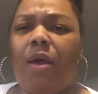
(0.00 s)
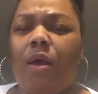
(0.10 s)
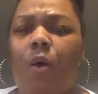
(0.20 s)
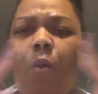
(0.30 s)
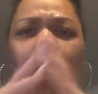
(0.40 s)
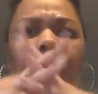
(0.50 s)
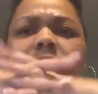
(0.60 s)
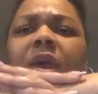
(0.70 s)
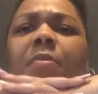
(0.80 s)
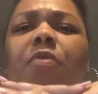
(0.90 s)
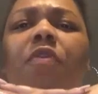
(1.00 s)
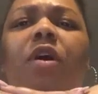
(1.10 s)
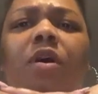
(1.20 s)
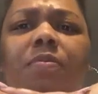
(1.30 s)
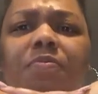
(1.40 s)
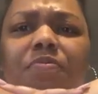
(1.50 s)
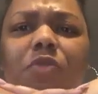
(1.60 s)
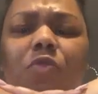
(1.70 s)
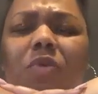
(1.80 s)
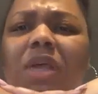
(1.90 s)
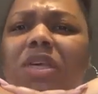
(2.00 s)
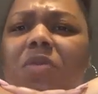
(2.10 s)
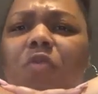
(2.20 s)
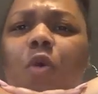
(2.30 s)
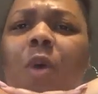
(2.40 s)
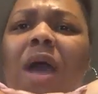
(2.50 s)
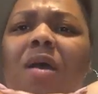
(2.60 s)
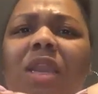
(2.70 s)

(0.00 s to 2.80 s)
a weird type of relationship for a while.